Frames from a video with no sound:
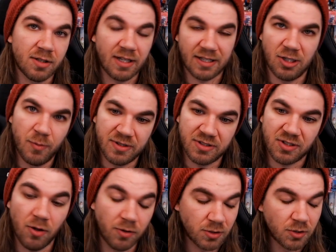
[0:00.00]
look like humans
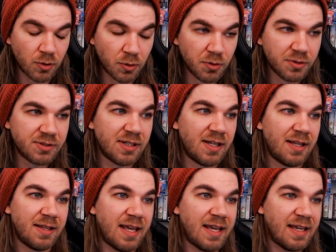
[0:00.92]
called ghouls.
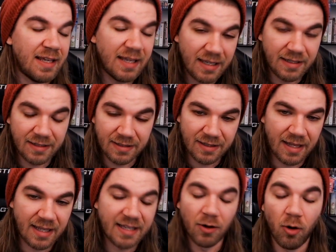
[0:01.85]
They
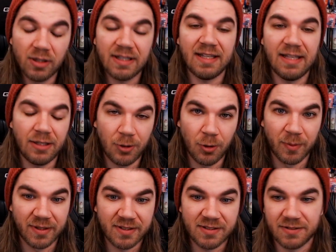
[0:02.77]
can only eat
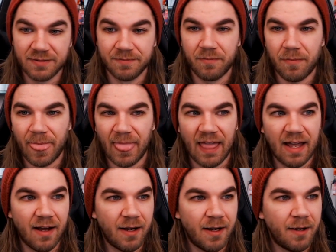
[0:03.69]
humans,
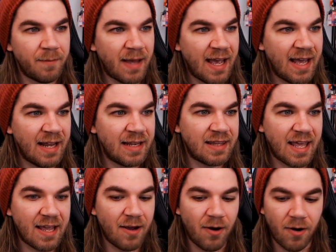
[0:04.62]
and
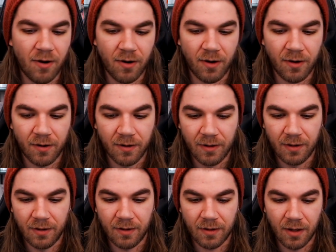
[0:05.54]
they are
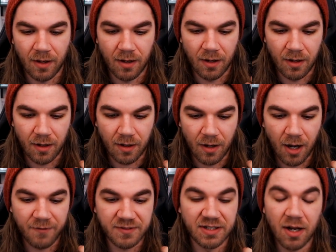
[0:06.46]

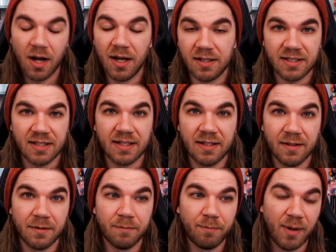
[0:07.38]
often hunted
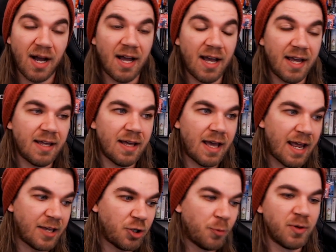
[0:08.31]
by
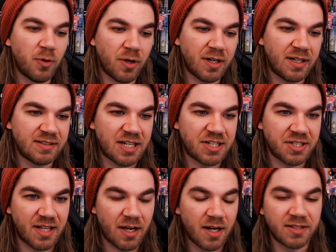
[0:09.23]
a human
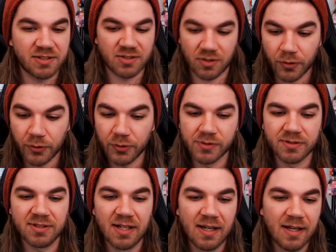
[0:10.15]
organization that hunts
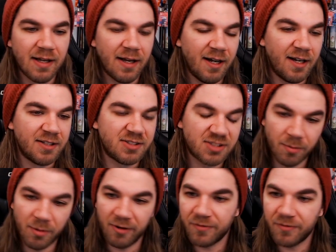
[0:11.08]
ghouls. Some